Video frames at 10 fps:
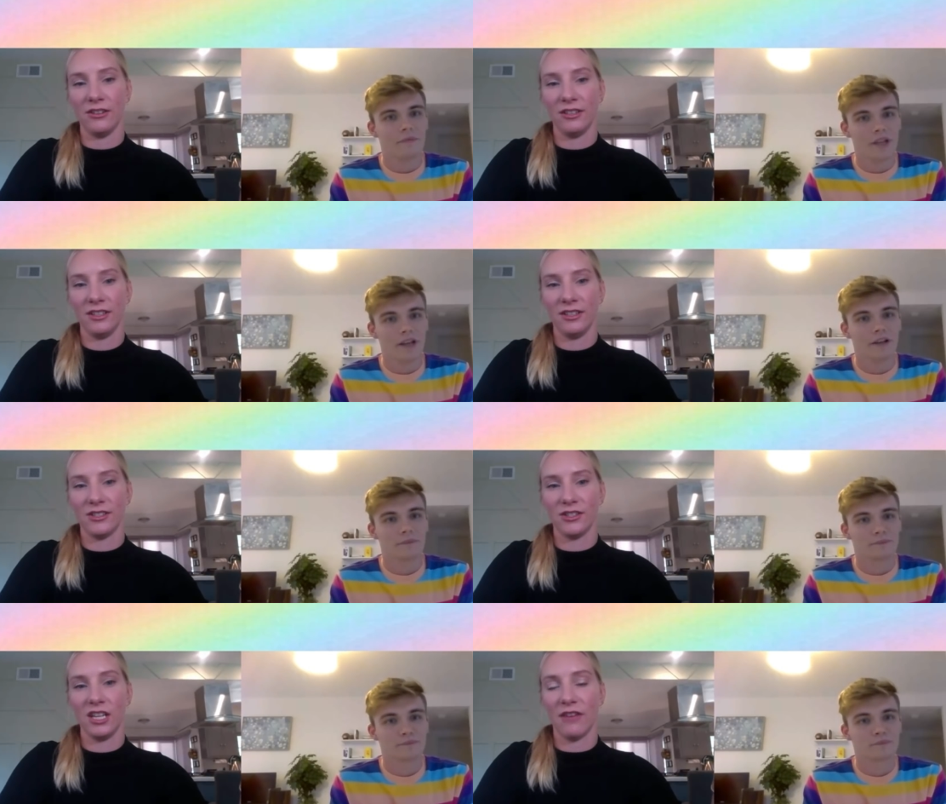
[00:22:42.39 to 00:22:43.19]
Speaker 1: Yeah.
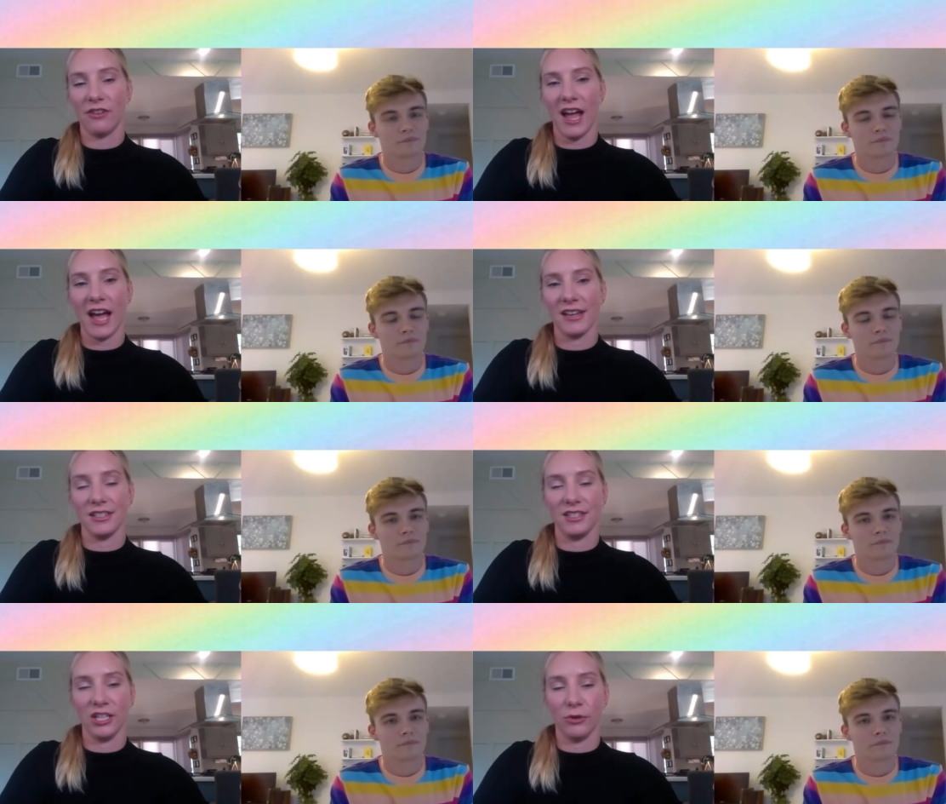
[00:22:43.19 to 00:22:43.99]
So I had to
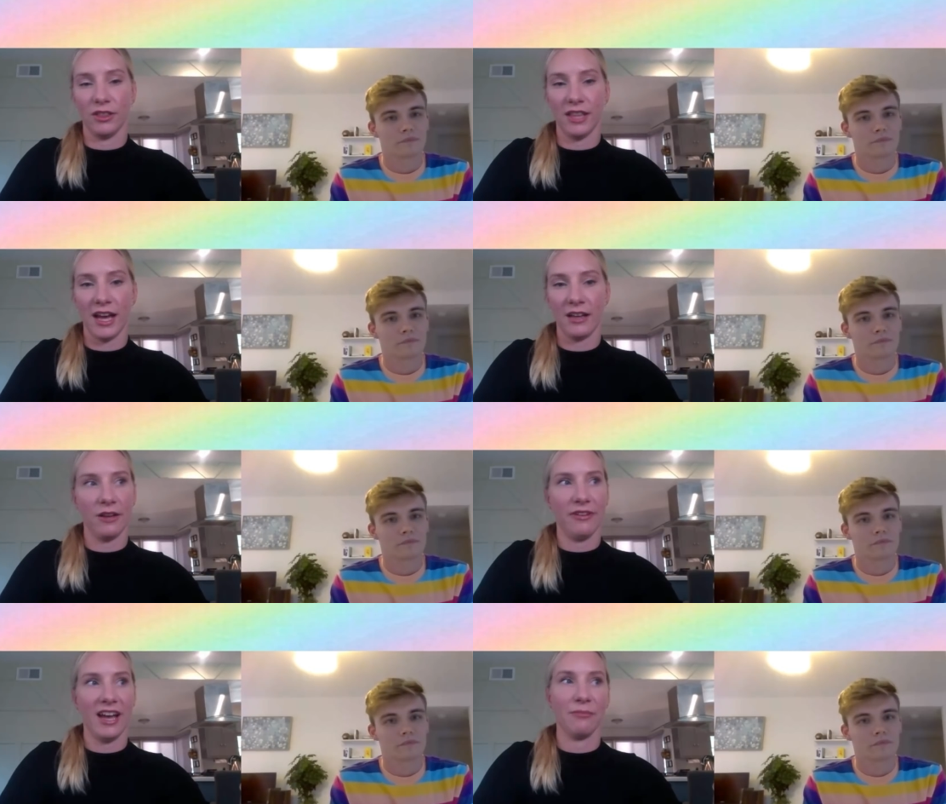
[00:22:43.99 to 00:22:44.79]
deal with that. I've
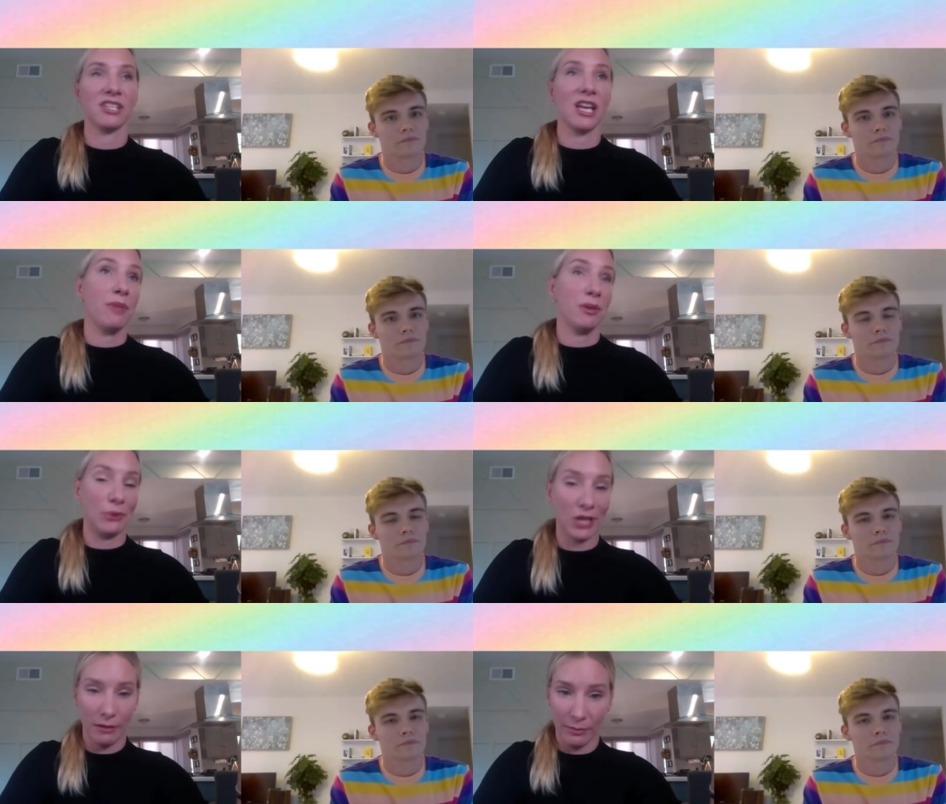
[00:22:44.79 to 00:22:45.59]
had some people
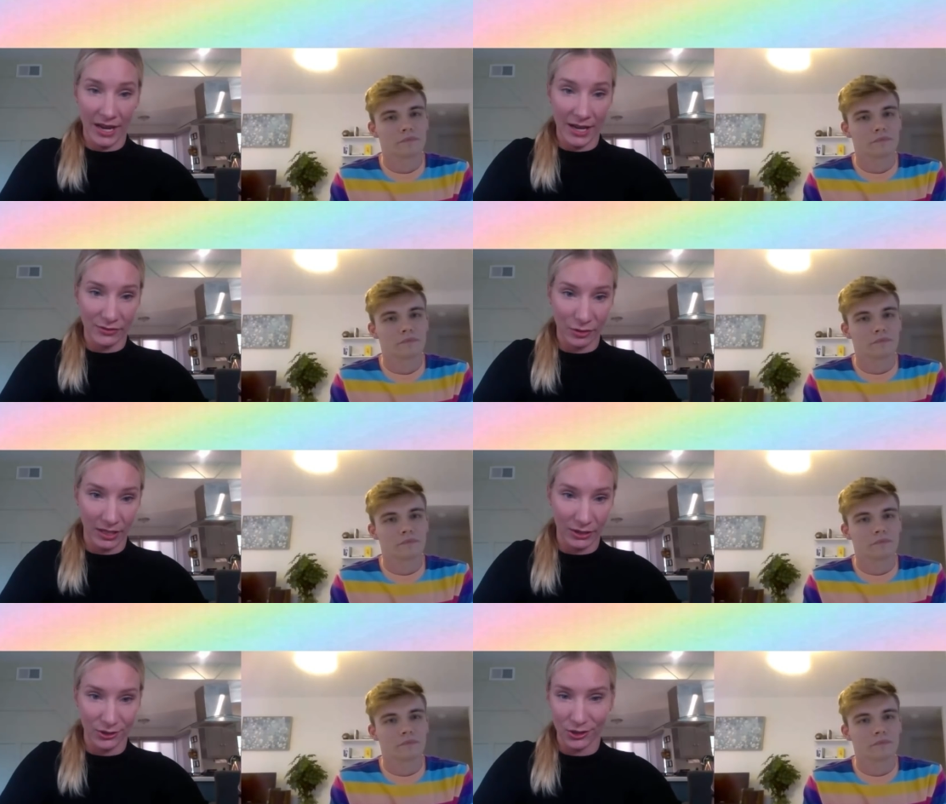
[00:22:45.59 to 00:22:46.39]
come up and ask for
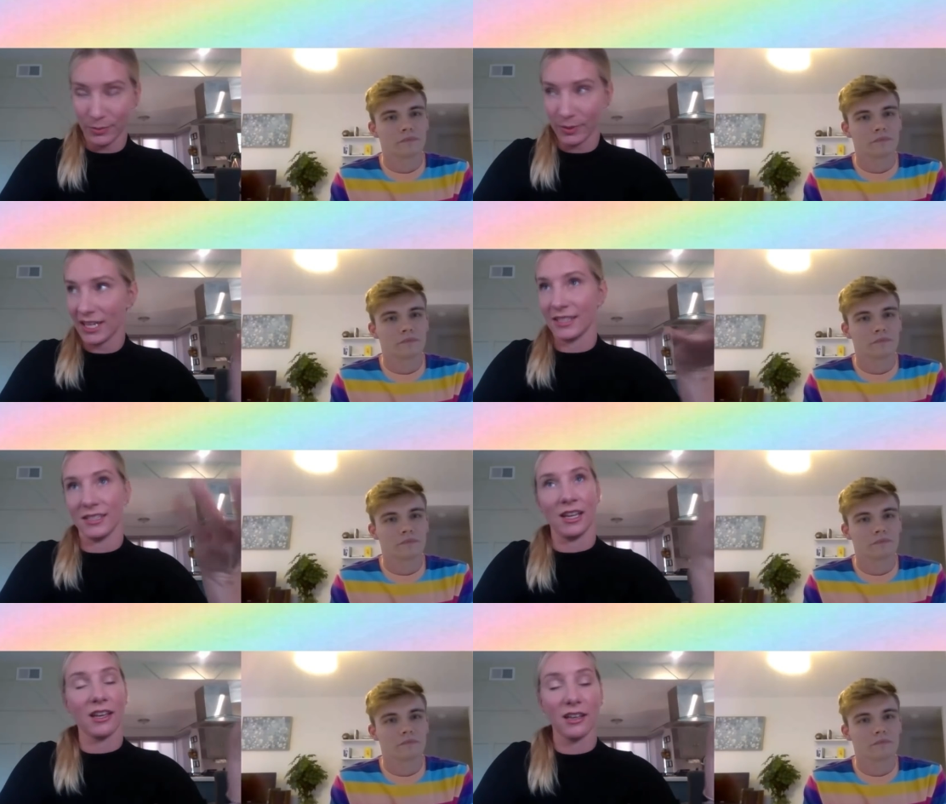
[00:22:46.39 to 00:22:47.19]
pictures, but that's
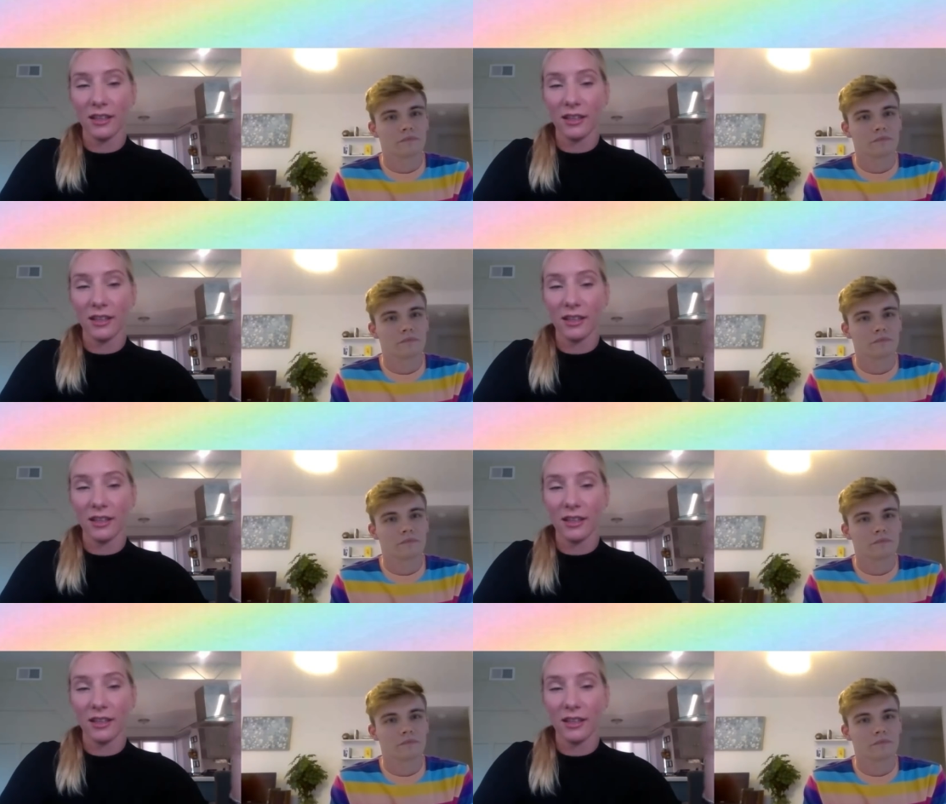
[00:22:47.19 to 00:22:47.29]
like